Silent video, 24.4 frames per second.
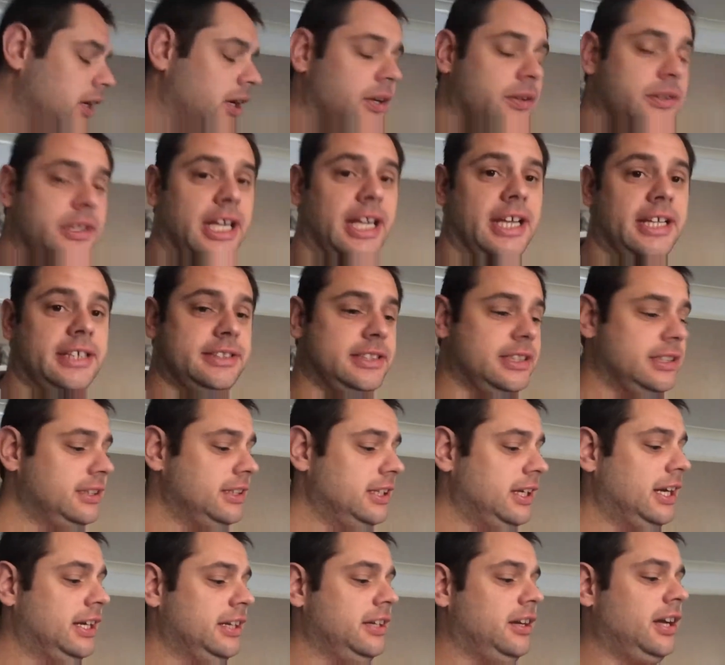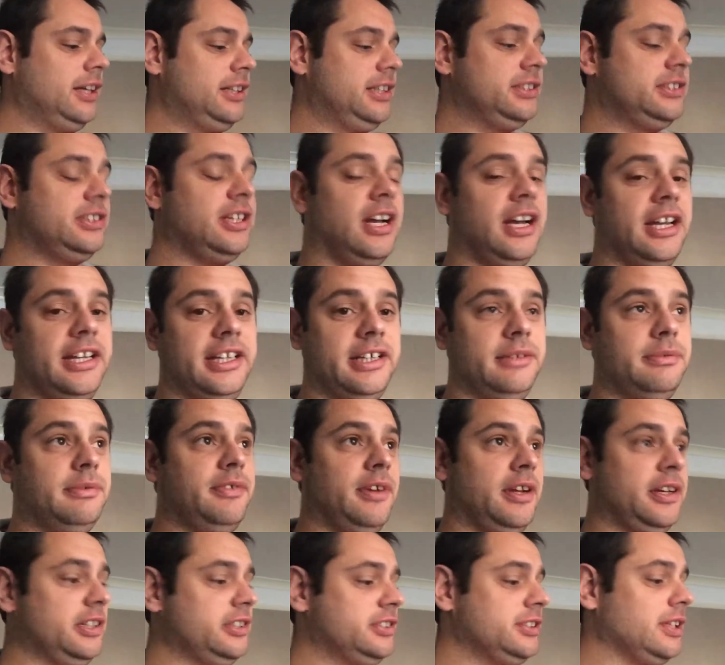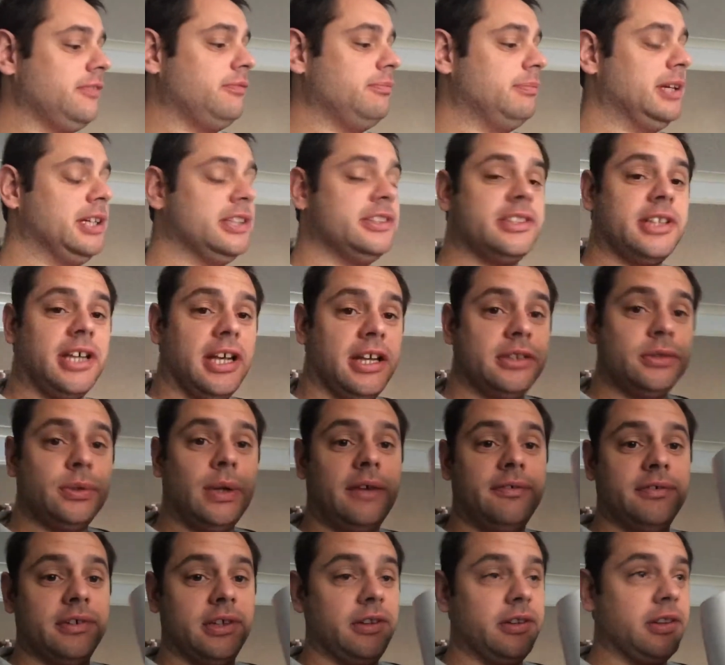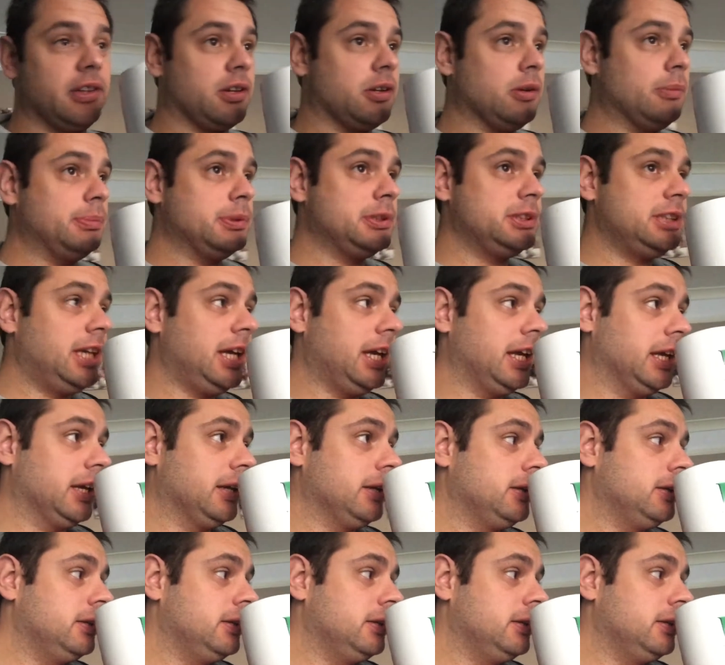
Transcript: Oh yes, and I decided with only 7 minutes to go to have another cup of tea.